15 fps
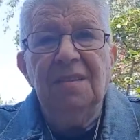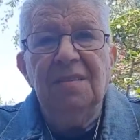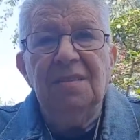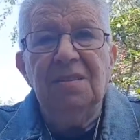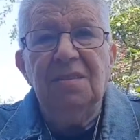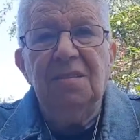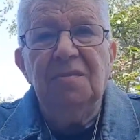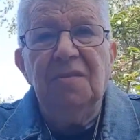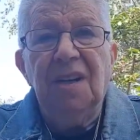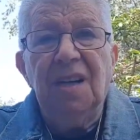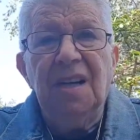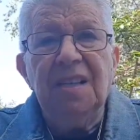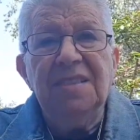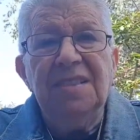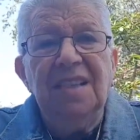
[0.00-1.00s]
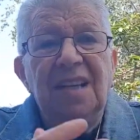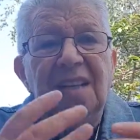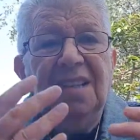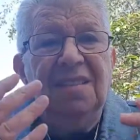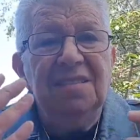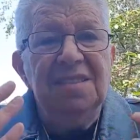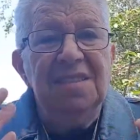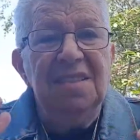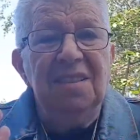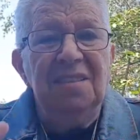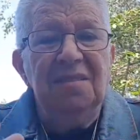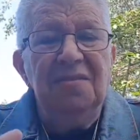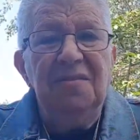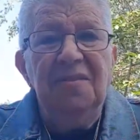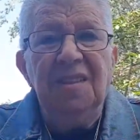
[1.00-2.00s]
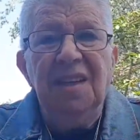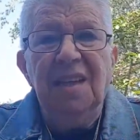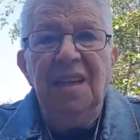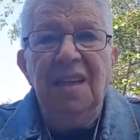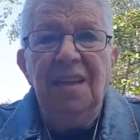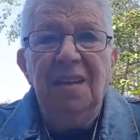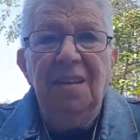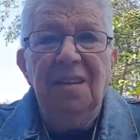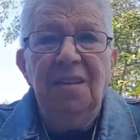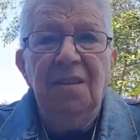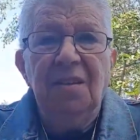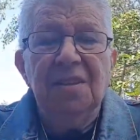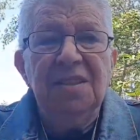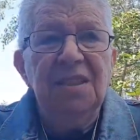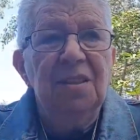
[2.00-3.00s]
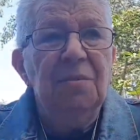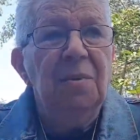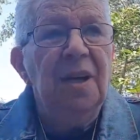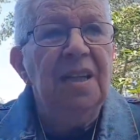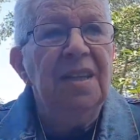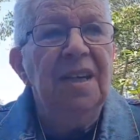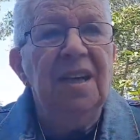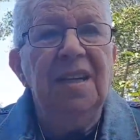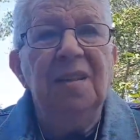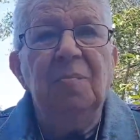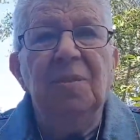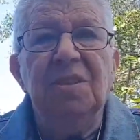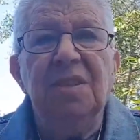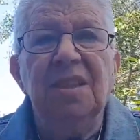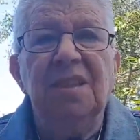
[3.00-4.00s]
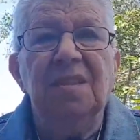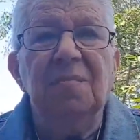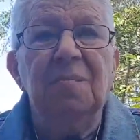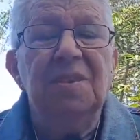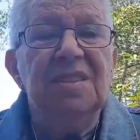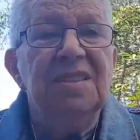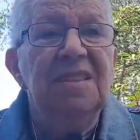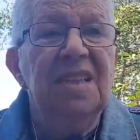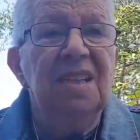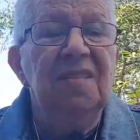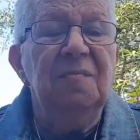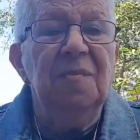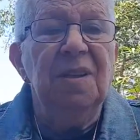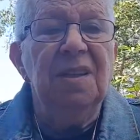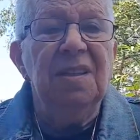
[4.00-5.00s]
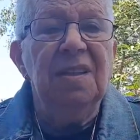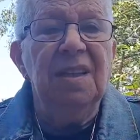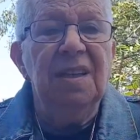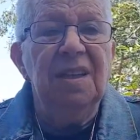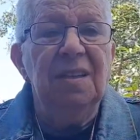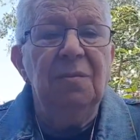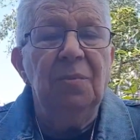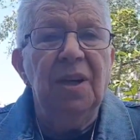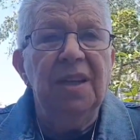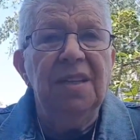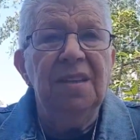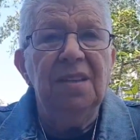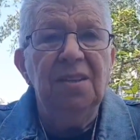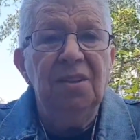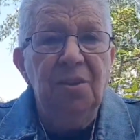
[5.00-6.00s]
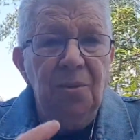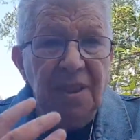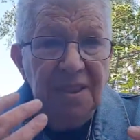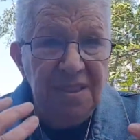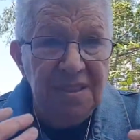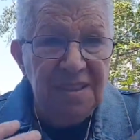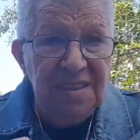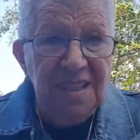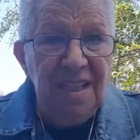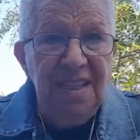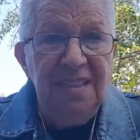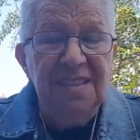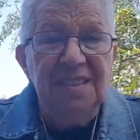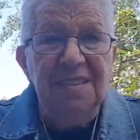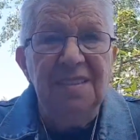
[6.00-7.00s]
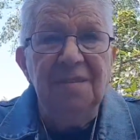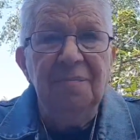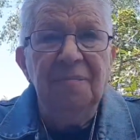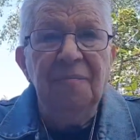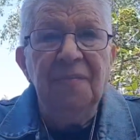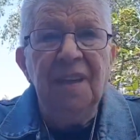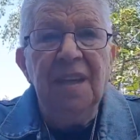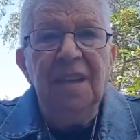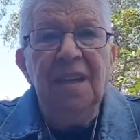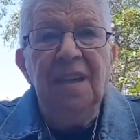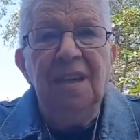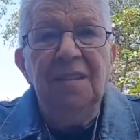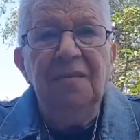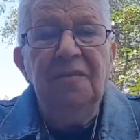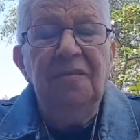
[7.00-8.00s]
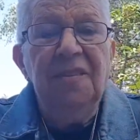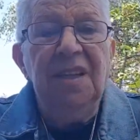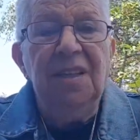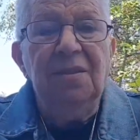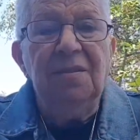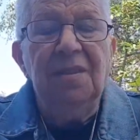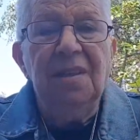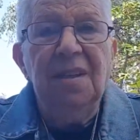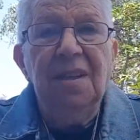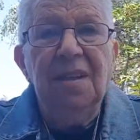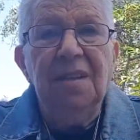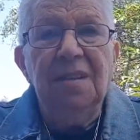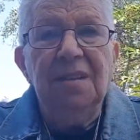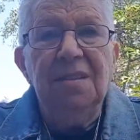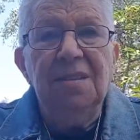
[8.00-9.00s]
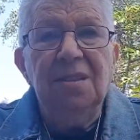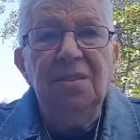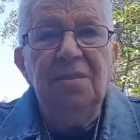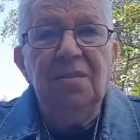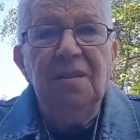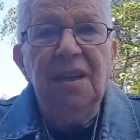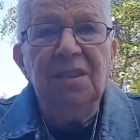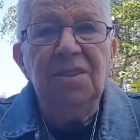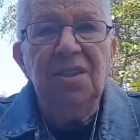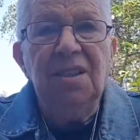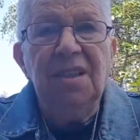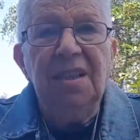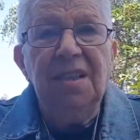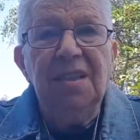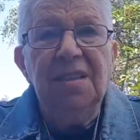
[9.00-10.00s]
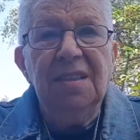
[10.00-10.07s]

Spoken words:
sort of isolate yourself, not in a way that anybody can perceive, but in a way that you understand and feel that you're actually